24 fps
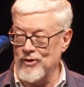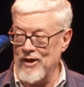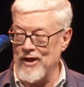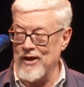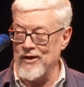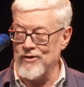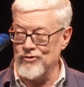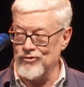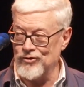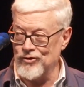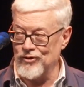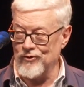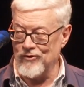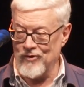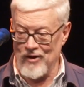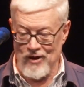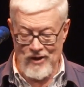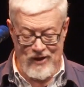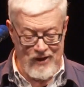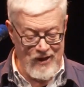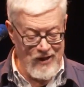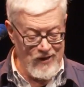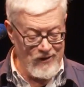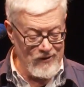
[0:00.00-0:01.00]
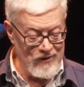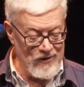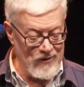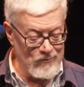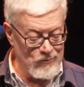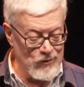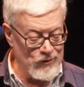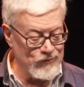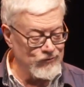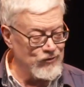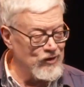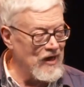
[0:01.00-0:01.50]
enter the kingdom
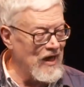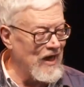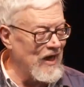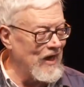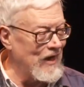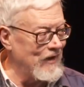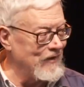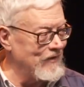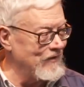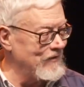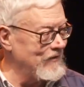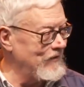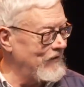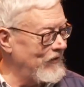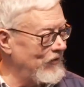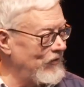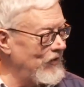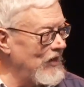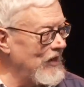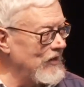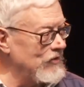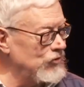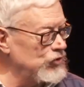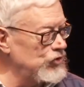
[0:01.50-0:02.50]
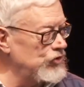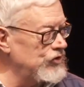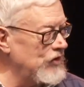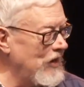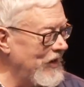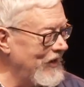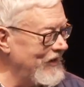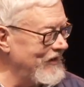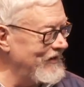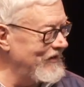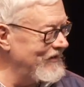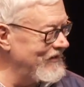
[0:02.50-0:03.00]
of God, they said.